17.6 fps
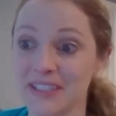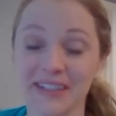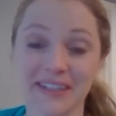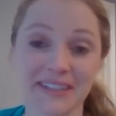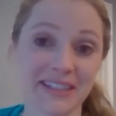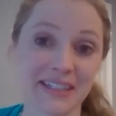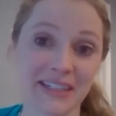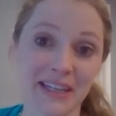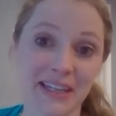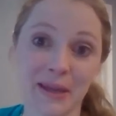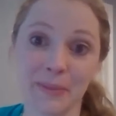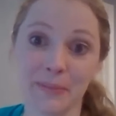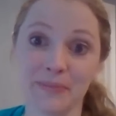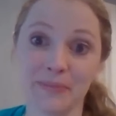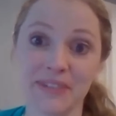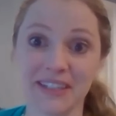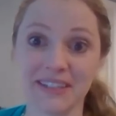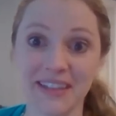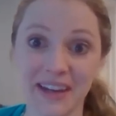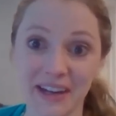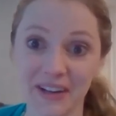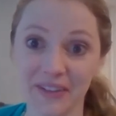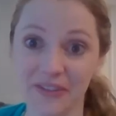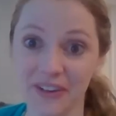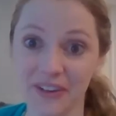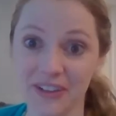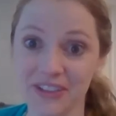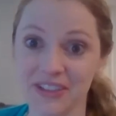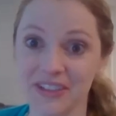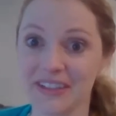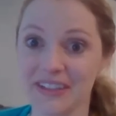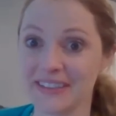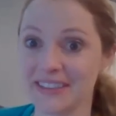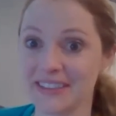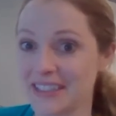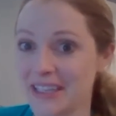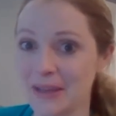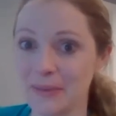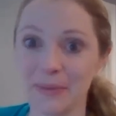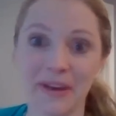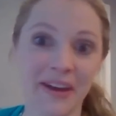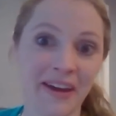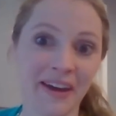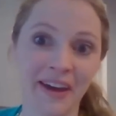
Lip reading: to keep society functioning, to keep